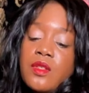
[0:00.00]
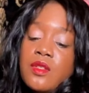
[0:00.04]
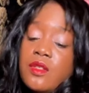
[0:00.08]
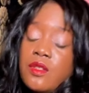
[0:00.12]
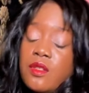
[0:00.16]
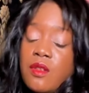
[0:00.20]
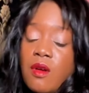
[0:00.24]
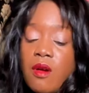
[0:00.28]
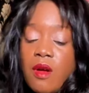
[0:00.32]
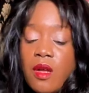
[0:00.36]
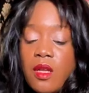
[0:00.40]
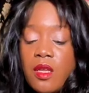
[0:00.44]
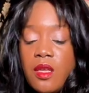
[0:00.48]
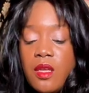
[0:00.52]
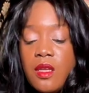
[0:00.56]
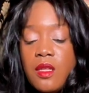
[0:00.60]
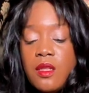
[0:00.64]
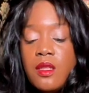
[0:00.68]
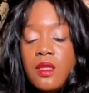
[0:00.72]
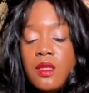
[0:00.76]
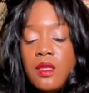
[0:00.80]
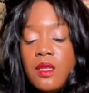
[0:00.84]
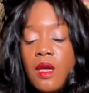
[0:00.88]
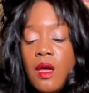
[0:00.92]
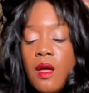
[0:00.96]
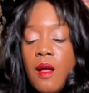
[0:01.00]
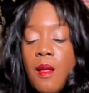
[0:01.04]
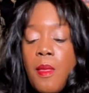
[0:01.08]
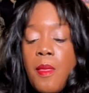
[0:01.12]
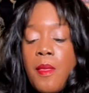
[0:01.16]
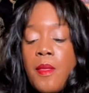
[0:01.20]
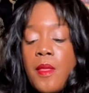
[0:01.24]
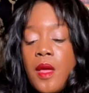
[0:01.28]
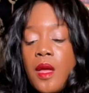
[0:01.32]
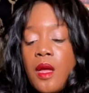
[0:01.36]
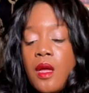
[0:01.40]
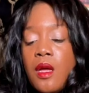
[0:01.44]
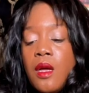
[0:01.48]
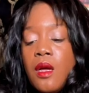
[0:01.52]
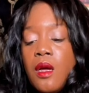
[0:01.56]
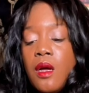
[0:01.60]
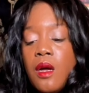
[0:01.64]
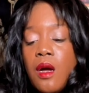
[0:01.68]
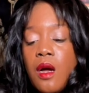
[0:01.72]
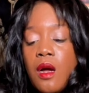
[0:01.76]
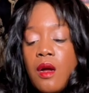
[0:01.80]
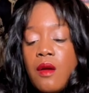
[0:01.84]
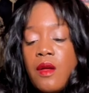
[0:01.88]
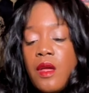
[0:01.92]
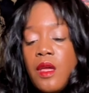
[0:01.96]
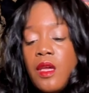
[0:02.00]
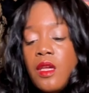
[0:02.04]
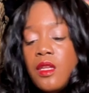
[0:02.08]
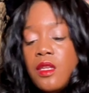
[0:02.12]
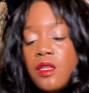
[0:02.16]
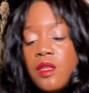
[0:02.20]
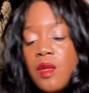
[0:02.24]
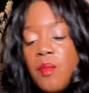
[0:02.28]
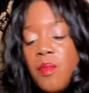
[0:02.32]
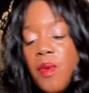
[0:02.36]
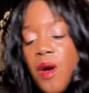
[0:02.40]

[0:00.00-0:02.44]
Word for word: The Star of Healing, yeah. All right, an